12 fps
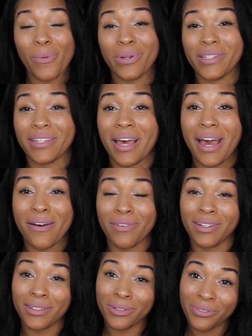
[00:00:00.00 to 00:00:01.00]
I wanted to
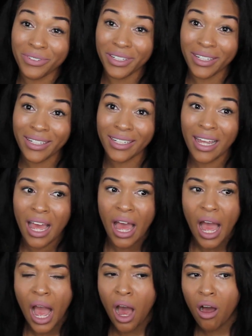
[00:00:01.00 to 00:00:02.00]
have a little fun.
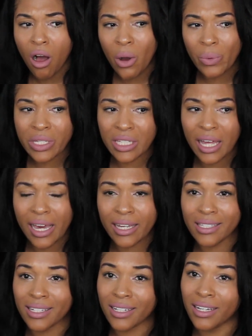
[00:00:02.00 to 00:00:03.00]
I always
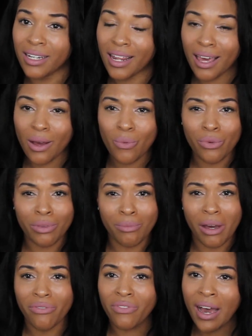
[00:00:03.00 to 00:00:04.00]
like to connect with
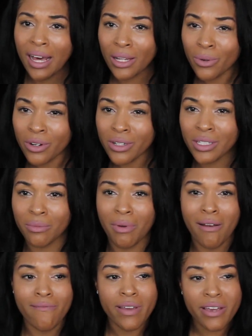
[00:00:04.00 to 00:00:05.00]
my followers
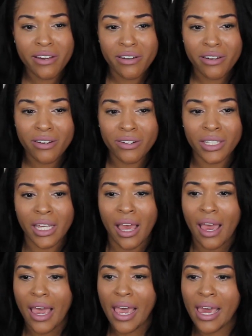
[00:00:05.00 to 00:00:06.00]
and my readers,
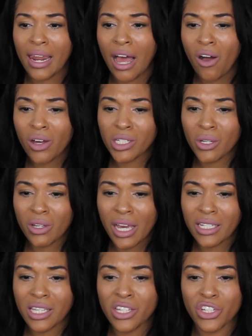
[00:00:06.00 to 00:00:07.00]
and I also
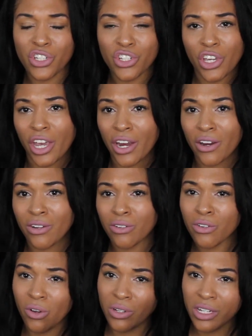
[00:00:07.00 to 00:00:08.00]
like to just share,
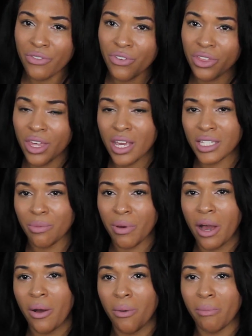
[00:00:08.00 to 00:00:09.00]
you know, different things
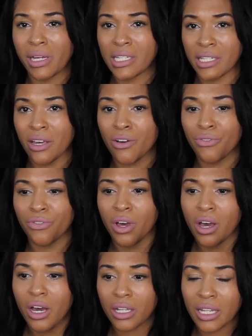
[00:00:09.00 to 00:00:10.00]
about myself.
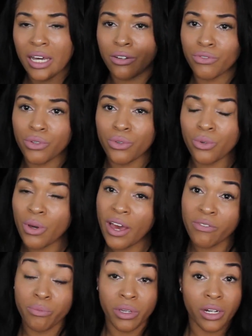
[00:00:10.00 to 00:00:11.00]
A lot of you
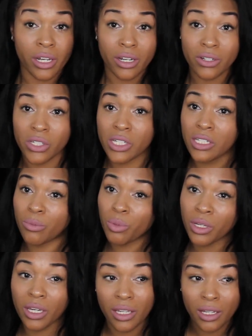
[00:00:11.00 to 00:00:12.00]
have been here since the
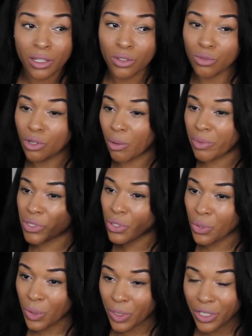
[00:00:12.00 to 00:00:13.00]
beginning. You know my
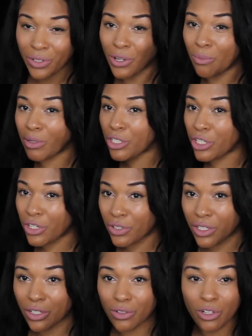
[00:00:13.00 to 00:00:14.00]
story, you know my
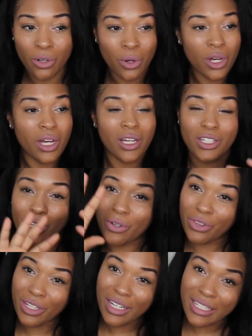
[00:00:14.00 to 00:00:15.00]
journey, you know
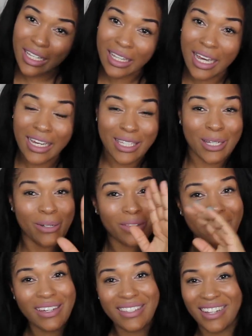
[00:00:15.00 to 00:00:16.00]
certain things I like,
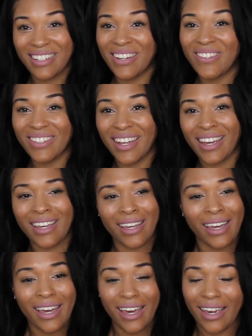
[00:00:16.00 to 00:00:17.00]
certain things I don't like,
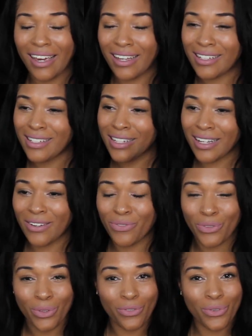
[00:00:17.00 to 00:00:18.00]
and a
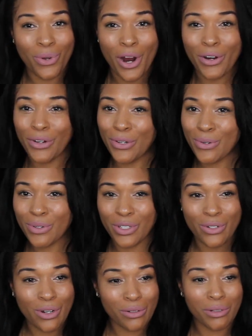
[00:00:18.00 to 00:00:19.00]
few of you are new
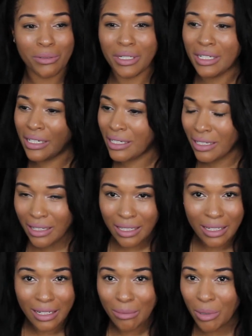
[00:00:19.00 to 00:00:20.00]
and you don't know
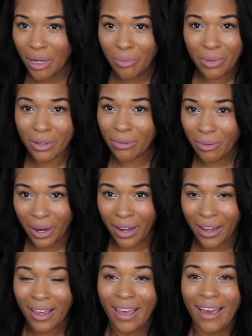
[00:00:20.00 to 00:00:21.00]
anything about me or
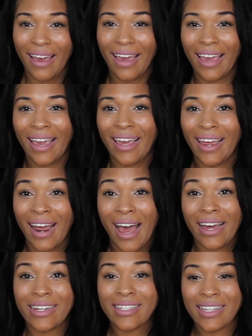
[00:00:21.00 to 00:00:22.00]
Ray, and
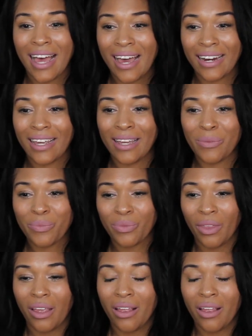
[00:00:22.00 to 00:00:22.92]
I decided